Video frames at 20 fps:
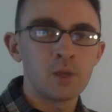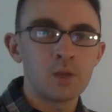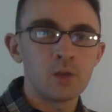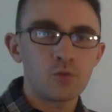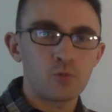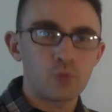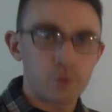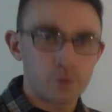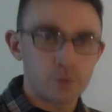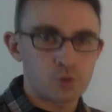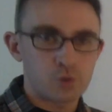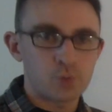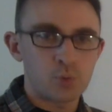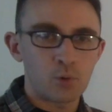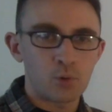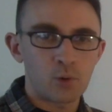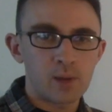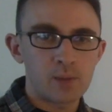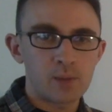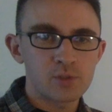research
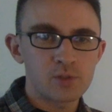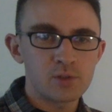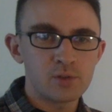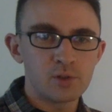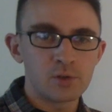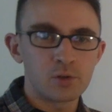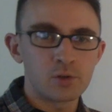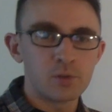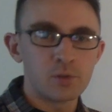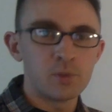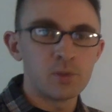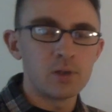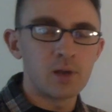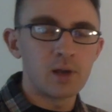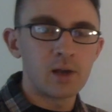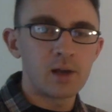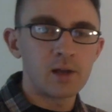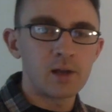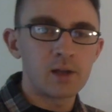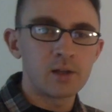programs that could be
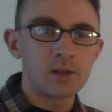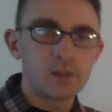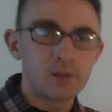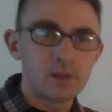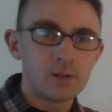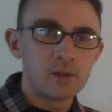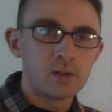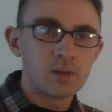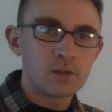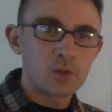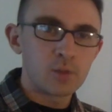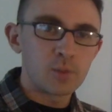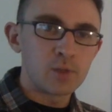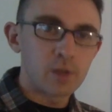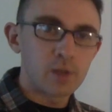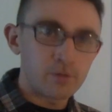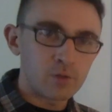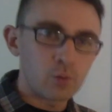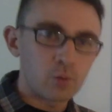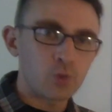
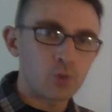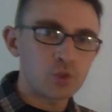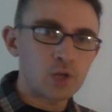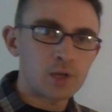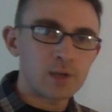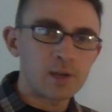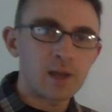definitely worth checking